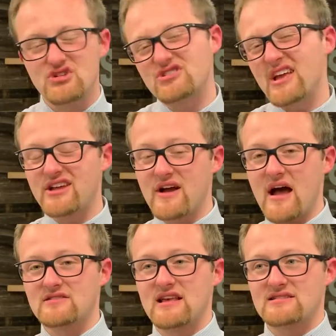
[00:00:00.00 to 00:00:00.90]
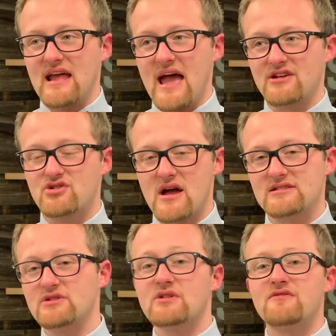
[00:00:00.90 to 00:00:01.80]
Just like your house has an
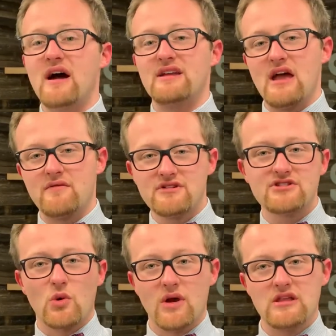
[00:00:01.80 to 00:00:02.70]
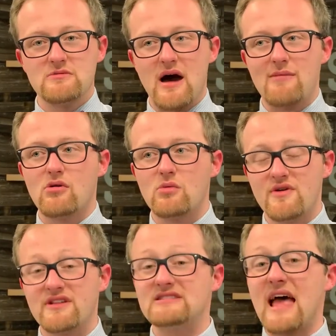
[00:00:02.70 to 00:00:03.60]
address, you can find every story in the Bible
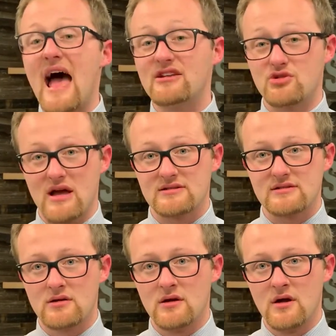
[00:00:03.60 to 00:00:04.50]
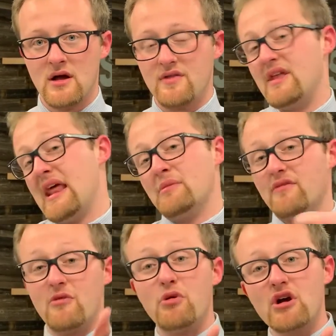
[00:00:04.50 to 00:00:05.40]
with its address the name
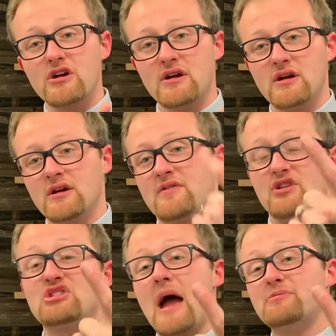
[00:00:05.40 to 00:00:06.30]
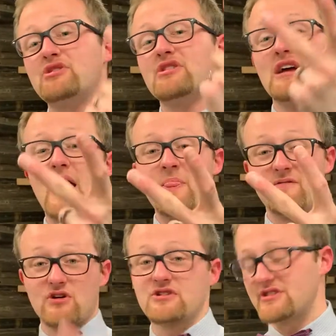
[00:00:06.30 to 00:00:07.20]
of the book, the chapter, and the
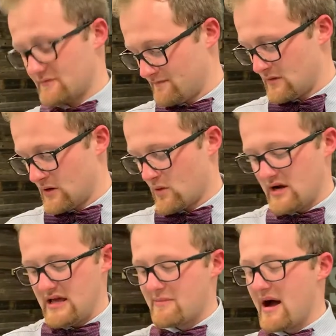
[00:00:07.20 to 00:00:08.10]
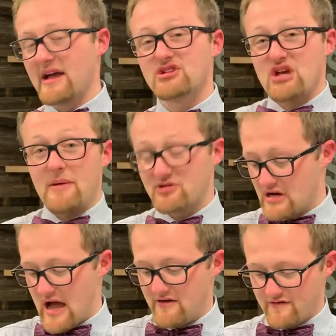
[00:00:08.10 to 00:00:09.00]
verse. We're in Nehemiah chapter
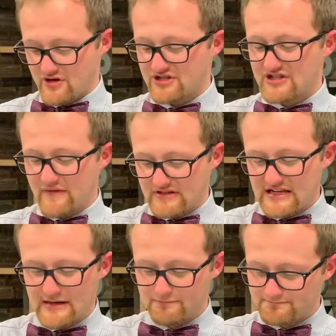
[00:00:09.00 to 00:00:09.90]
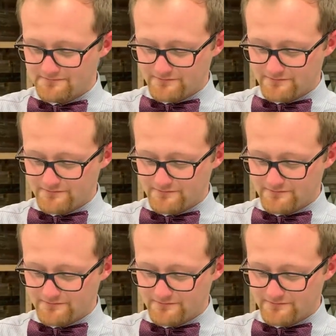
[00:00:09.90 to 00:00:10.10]
9, verse 17.